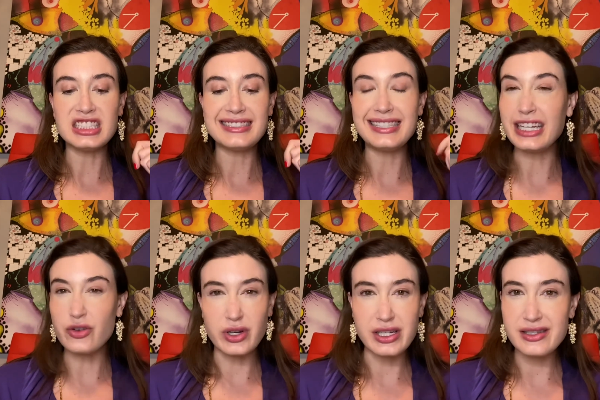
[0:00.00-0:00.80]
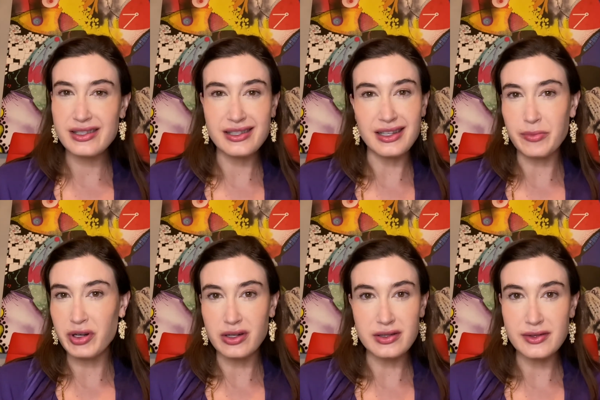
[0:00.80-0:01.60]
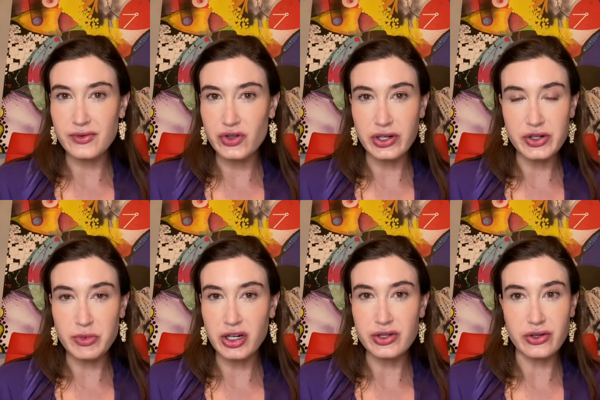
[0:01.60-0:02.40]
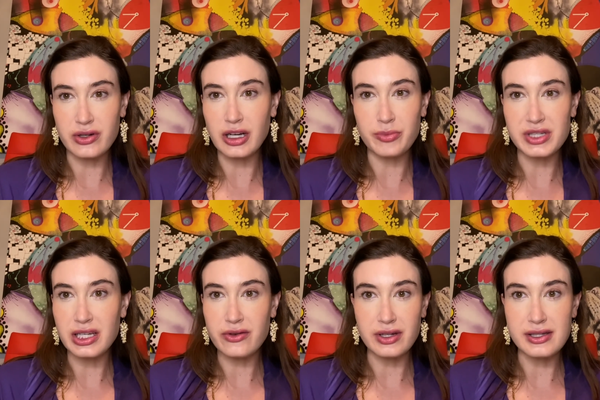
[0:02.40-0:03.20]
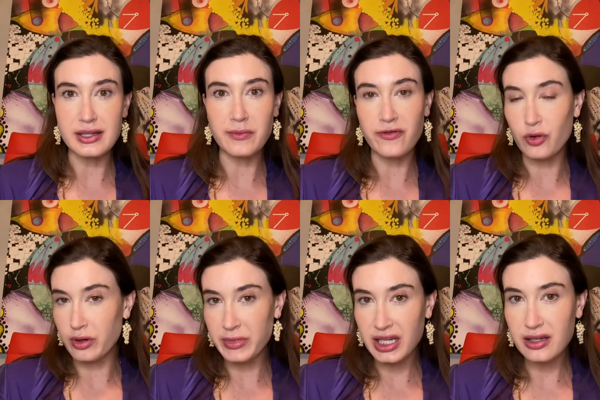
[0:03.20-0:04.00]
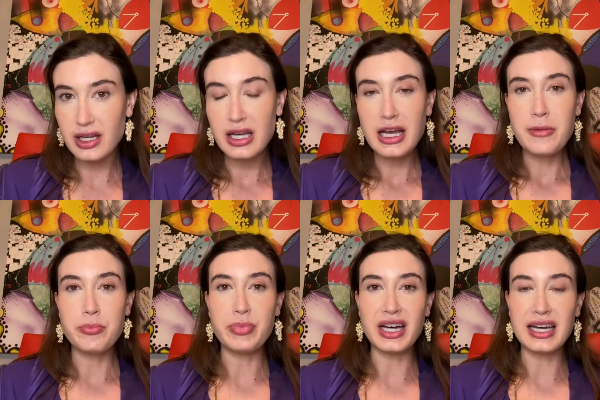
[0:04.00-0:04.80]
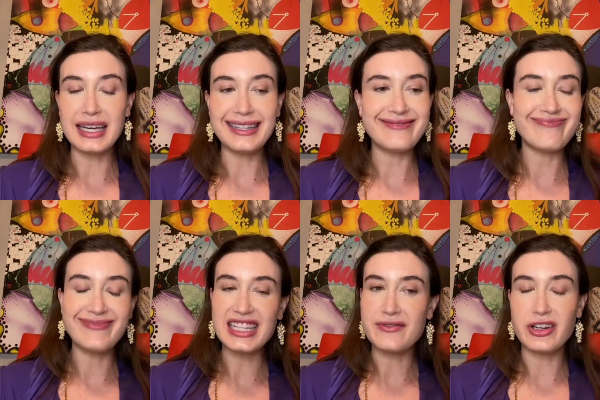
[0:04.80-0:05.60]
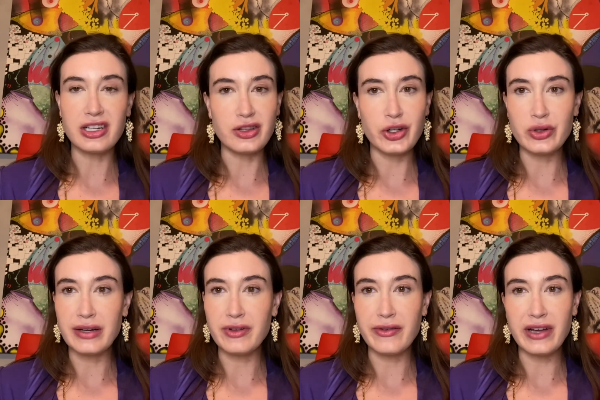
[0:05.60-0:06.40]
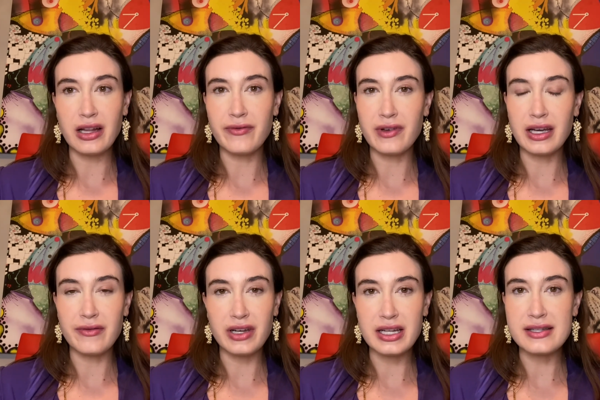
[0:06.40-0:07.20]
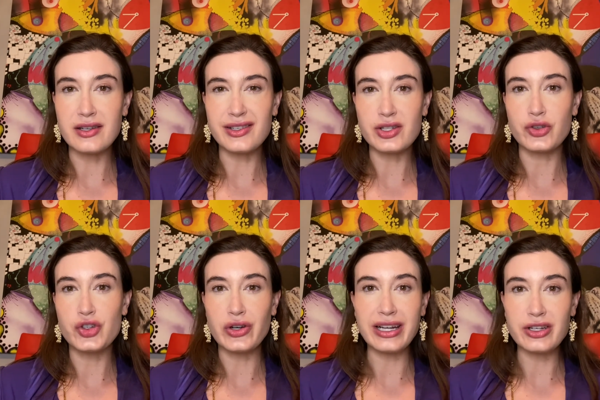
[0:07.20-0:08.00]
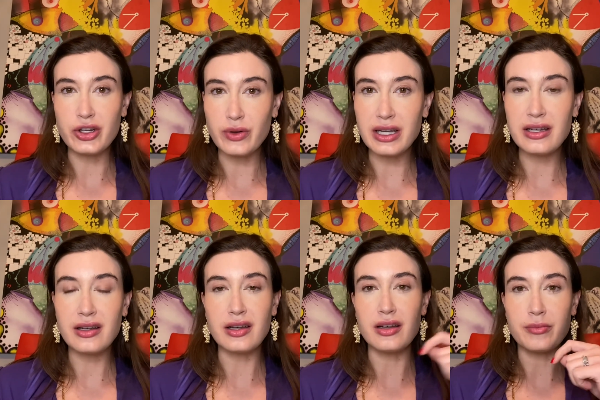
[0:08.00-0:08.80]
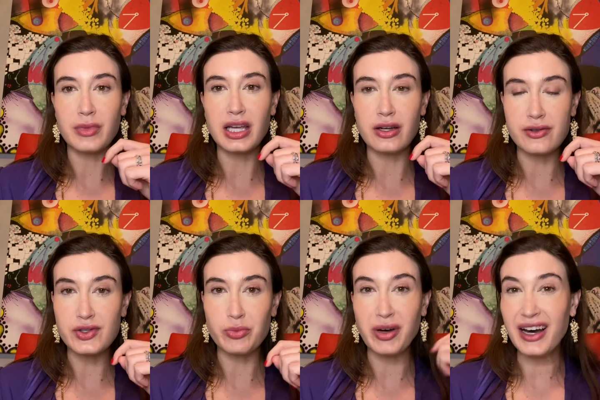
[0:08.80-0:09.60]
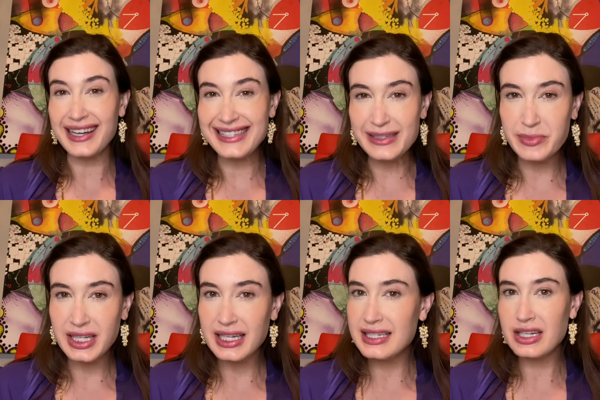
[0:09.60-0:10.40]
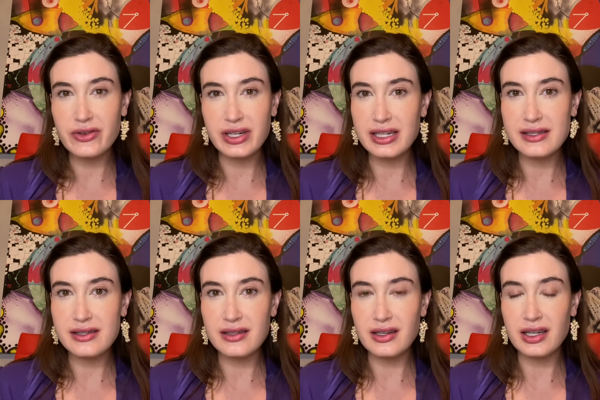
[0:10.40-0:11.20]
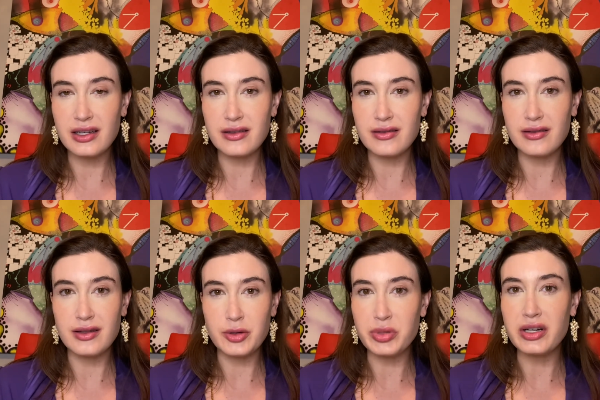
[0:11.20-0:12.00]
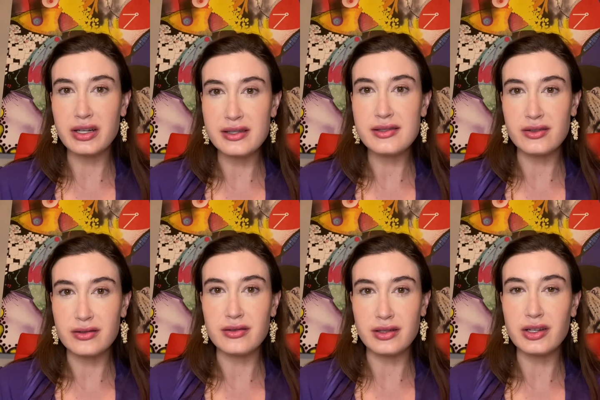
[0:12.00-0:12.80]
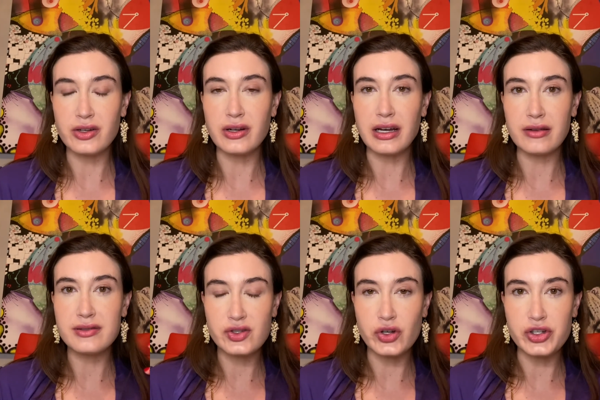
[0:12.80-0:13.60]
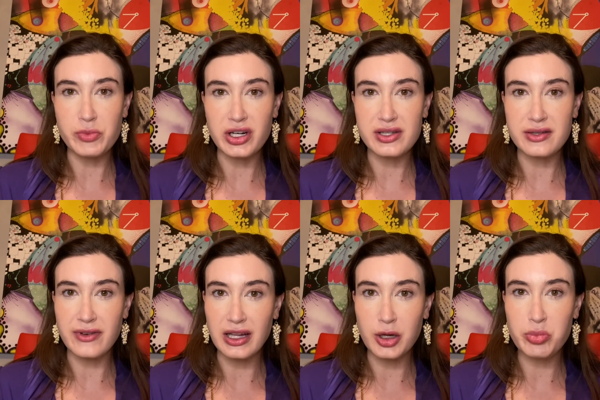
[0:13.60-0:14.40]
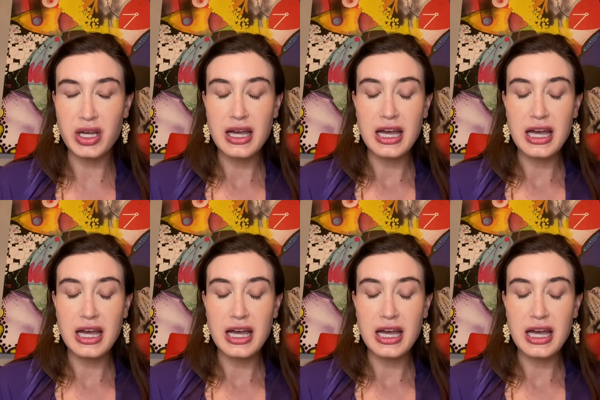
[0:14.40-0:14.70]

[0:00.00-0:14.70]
decrease the appearance of stretch marks or help decrease them forming. But that's very low level of evidence. Also, tretinoin can also possibly decrease the appearance or, you know, how stretch marks develop.